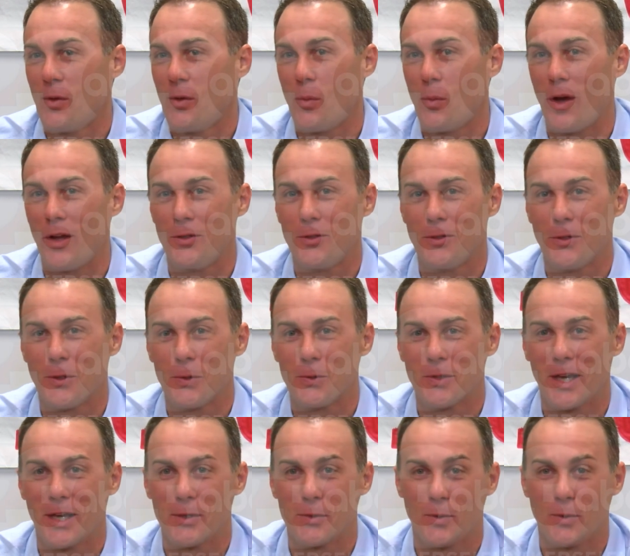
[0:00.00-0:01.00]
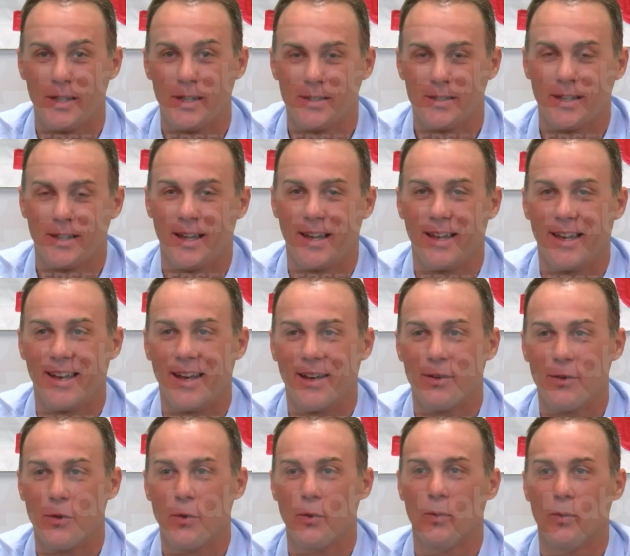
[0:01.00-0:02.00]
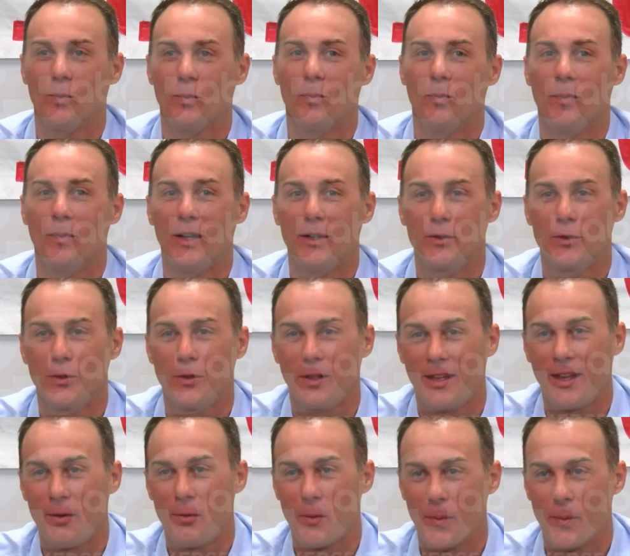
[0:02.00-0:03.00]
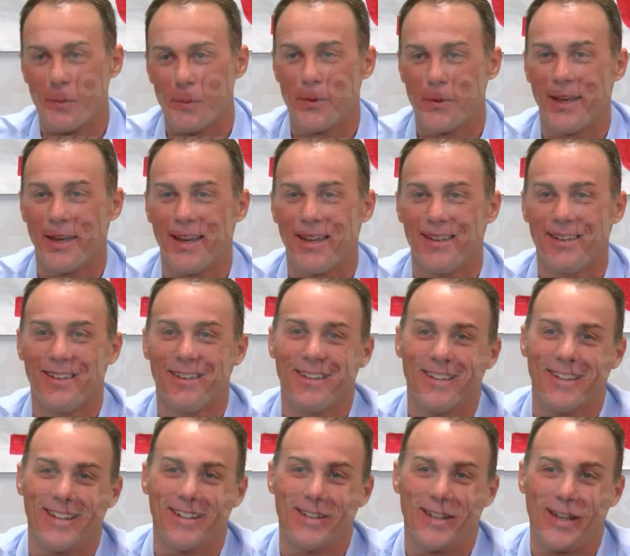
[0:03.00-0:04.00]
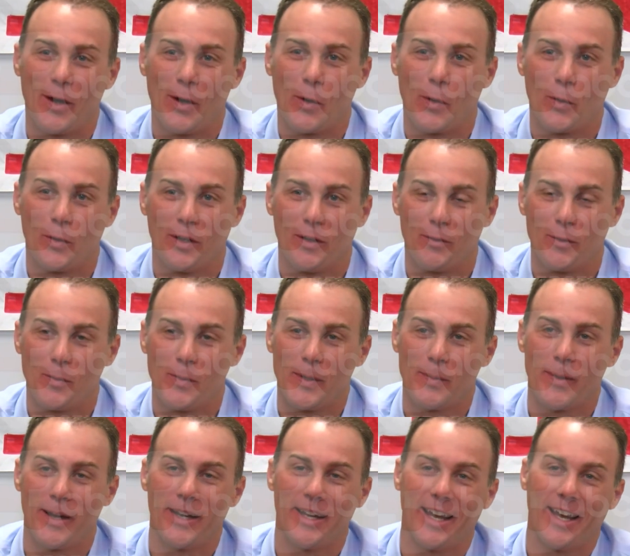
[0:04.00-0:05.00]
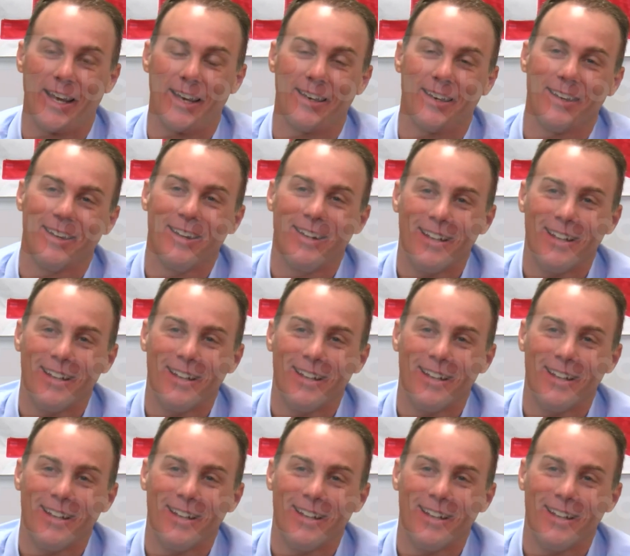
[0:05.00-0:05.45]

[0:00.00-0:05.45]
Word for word: watching those guys race, and I, and I do make sure that they remember that, that they are old enough to be my dad.